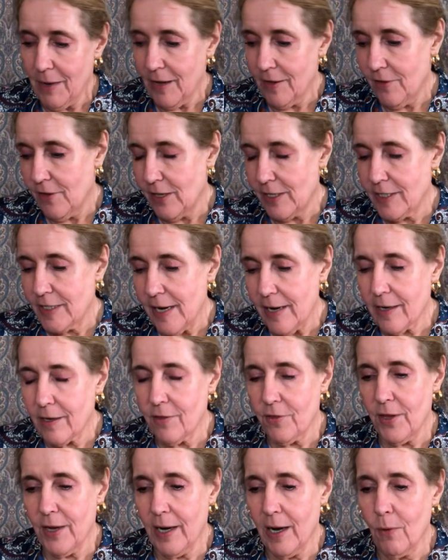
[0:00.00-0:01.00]
The second
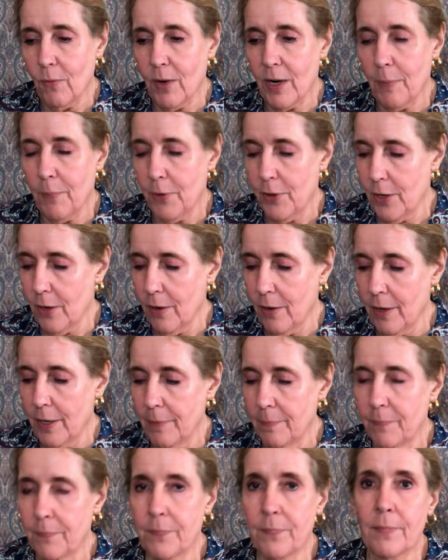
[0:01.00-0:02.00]
thing I want to put on